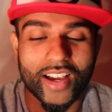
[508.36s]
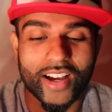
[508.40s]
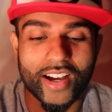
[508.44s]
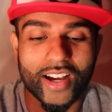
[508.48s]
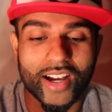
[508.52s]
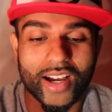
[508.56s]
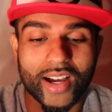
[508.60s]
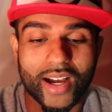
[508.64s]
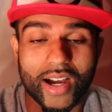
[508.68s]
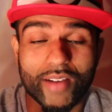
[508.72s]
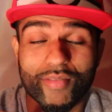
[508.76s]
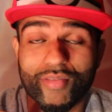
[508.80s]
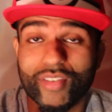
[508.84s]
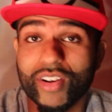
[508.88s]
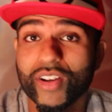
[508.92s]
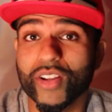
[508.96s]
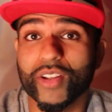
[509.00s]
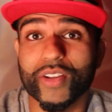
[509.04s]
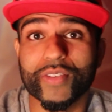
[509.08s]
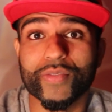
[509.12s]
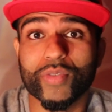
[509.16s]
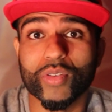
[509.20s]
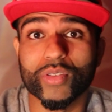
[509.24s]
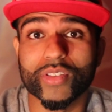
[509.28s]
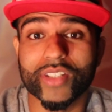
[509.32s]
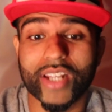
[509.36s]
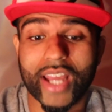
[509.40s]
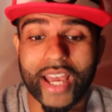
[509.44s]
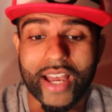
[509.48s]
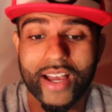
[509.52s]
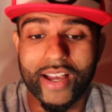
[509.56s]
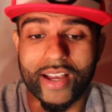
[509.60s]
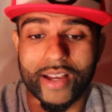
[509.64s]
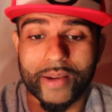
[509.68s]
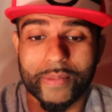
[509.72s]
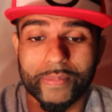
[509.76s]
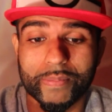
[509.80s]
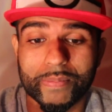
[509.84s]
I'm really looking forward to
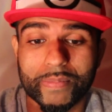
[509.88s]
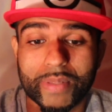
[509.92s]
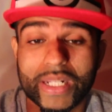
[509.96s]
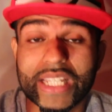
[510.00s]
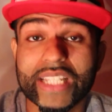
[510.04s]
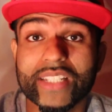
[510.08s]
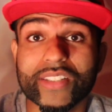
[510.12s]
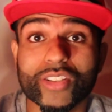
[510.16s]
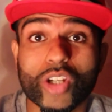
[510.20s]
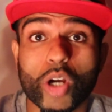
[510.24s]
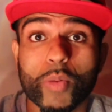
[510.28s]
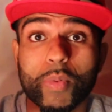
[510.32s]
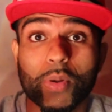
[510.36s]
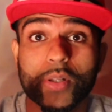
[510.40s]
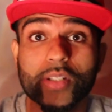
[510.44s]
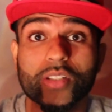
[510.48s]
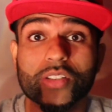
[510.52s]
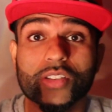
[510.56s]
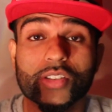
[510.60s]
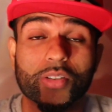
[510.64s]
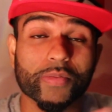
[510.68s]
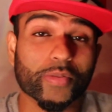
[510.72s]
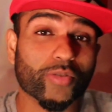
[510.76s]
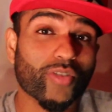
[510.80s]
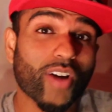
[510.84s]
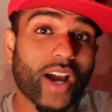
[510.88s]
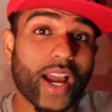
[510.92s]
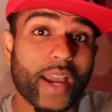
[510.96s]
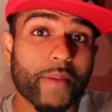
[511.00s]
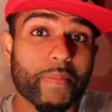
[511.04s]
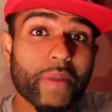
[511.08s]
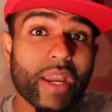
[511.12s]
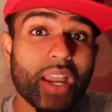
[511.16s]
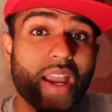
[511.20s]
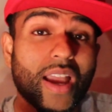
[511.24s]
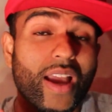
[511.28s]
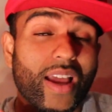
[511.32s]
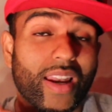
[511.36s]
that. Please comment,
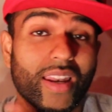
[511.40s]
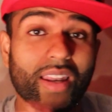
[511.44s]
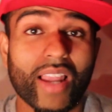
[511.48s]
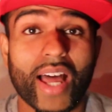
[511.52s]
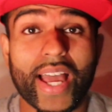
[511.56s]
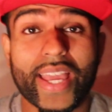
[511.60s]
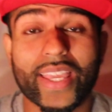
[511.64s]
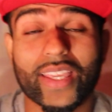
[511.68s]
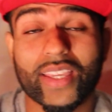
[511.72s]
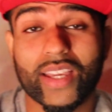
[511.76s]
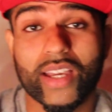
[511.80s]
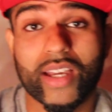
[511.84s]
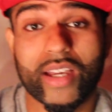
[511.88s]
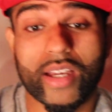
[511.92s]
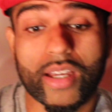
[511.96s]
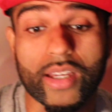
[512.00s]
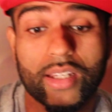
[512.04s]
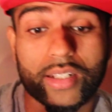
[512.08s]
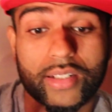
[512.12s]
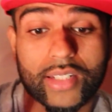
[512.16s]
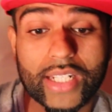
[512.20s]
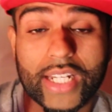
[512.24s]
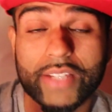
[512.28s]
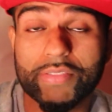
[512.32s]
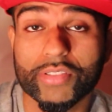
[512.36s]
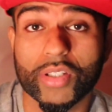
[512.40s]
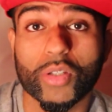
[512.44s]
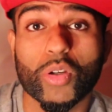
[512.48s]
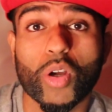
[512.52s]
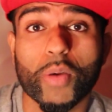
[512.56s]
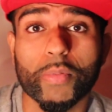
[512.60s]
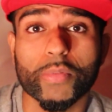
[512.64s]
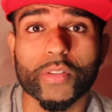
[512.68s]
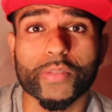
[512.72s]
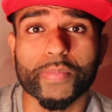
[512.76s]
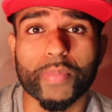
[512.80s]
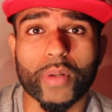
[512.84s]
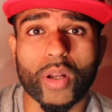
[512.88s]
subscribe, like, leave some
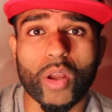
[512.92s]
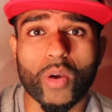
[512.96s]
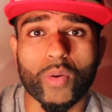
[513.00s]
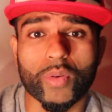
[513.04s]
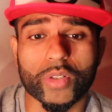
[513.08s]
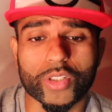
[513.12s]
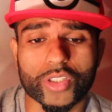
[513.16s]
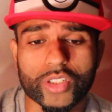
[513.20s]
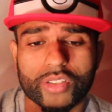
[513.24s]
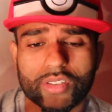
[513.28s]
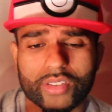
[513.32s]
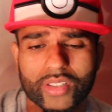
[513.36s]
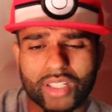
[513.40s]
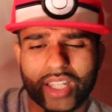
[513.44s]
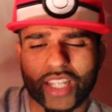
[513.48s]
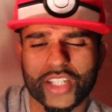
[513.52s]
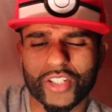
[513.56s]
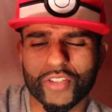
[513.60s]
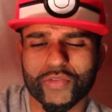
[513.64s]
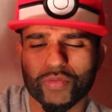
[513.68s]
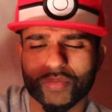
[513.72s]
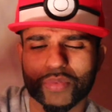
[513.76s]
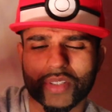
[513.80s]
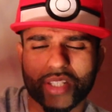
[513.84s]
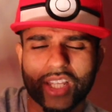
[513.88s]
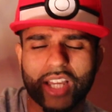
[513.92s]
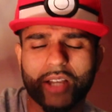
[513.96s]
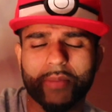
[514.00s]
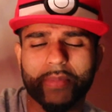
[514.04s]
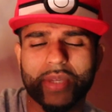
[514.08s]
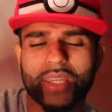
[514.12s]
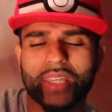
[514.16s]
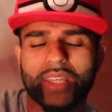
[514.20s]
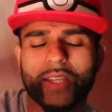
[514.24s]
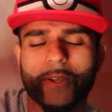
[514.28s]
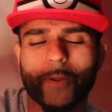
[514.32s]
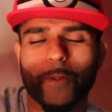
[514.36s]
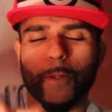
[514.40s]
comments below. And just can you tell
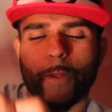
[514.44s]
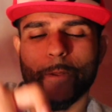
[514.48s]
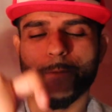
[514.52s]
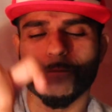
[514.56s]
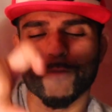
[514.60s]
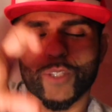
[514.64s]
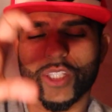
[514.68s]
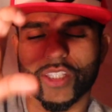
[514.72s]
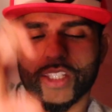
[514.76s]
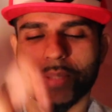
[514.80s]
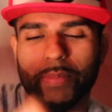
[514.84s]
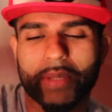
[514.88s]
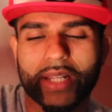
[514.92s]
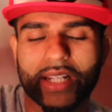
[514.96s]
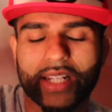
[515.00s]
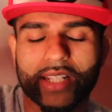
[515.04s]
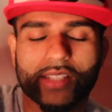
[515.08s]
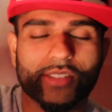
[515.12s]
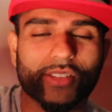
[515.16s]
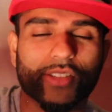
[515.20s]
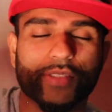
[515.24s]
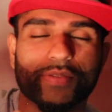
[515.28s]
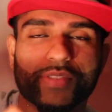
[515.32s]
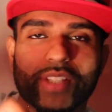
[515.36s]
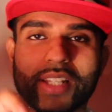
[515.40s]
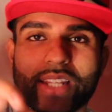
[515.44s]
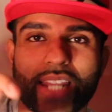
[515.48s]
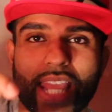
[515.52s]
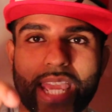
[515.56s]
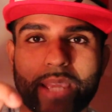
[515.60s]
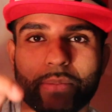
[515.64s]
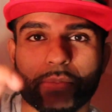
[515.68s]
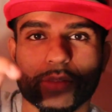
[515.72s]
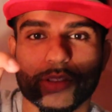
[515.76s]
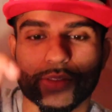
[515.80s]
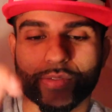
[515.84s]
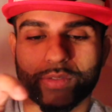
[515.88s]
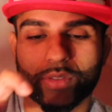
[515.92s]
me, just give me a list of the
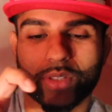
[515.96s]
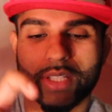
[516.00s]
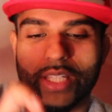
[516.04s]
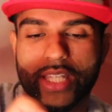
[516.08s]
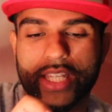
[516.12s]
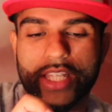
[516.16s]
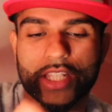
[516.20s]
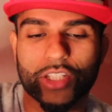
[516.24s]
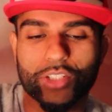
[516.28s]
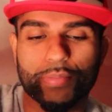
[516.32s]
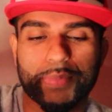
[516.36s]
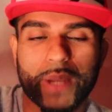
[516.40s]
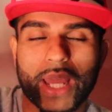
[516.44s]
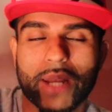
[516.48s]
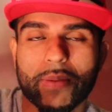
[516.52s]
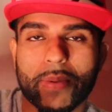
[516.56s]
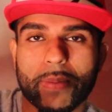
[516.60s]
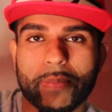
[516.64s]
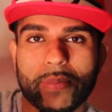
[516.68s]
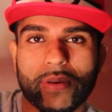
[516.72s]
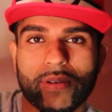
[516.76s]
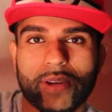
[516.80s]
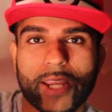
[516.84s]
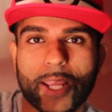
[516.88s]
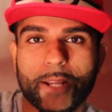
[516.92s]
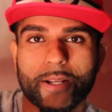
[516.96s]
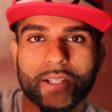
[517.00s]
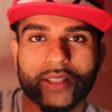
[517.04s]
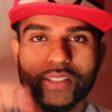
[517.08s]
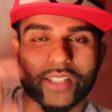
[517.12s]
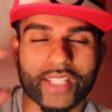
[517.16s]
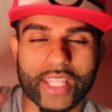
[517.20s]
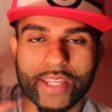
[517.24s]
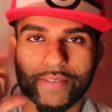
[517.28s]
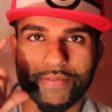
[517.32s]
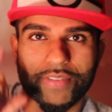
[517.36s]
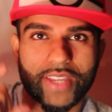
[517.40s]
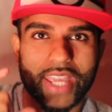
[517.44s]
names of each band member again,
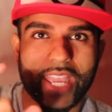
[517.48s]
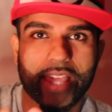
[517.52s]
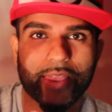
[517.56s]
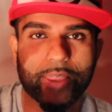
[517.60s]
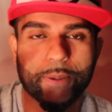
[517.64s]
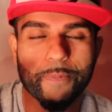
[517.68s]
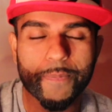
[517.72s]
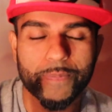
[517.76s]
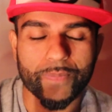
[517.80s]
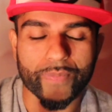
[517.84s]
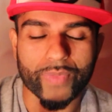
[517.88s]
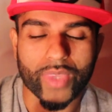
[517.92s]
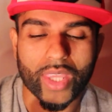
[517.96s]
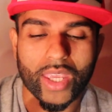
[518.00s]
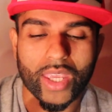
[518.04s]
because I keep forgetting them.